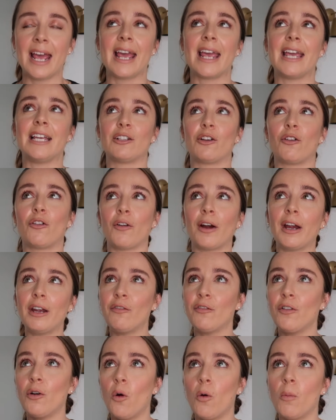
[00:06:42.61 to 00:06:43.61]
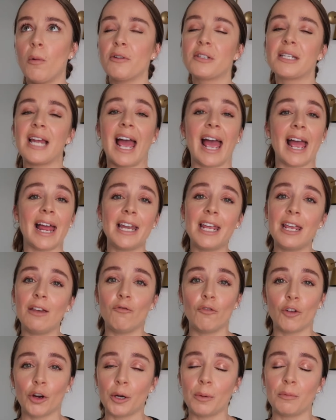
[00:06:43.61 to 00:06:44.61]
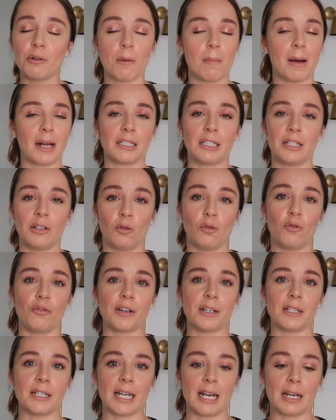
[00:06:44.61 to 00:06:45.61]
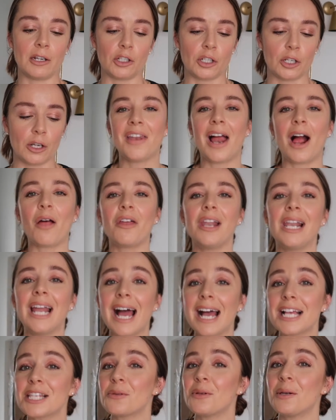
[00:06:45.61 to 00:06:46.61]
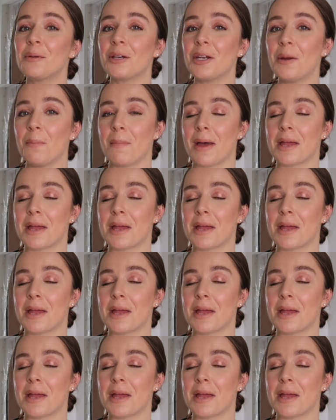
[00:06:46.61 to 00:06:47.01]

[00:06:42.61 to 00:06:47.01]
It's great for almost any room, no matter the orientation. Now, the last one I'm going to